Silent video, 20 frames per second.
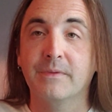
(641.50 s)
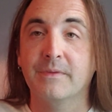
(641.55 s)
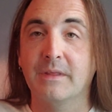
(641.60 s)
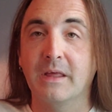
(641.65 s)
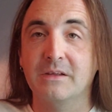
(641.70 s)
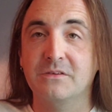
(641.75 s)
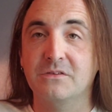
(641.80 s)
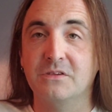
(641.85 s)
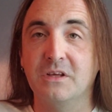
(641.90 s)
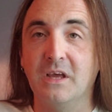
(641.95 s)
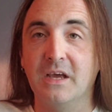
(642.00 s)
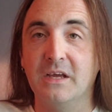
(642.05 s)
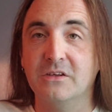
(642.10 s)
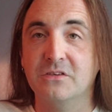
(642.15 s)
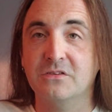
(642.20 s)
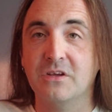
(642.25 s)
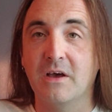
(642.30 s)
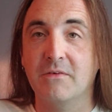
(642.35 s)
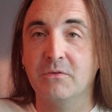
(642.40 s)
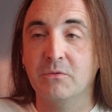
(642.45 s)
That's the
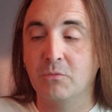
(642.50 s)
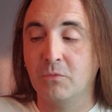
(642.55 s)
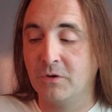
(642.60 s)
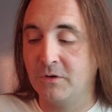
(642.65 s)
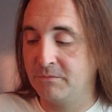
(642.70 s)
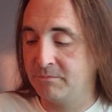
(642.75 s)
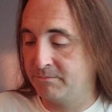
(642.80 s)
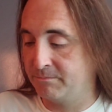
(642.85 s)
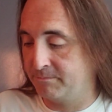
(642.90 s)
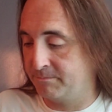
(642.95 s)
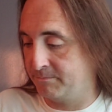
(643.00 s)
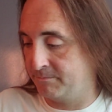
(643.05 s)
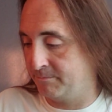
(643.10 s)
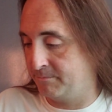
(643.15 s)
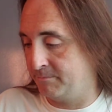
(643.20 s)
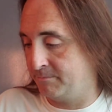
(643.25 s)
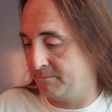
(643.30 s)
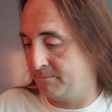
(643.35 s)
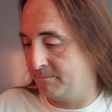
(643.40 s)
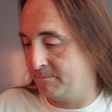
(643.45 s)
A7 one.
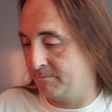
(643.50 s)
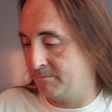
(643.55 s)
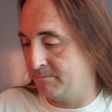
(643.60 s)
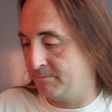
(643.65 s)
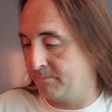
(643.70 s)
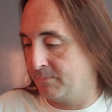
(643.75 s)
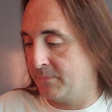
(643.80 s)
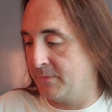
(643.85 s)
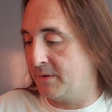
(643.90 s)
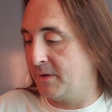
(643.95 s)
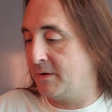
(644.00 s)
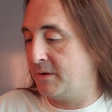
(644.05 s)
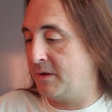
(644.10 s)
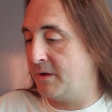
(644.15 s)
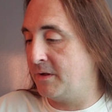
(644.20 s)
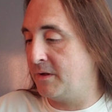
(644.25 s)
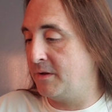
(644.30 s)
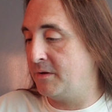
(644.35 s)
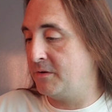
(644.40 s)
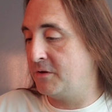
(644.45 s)
And
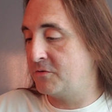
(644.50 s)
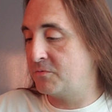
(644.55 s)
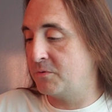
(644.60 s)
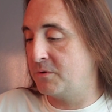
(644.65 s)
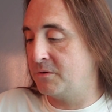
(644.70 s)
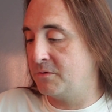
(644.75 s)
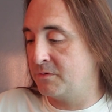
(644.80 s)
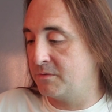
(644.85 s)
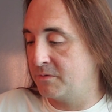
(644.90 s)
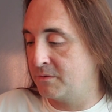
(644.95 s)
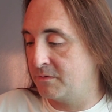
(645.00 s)
then this one.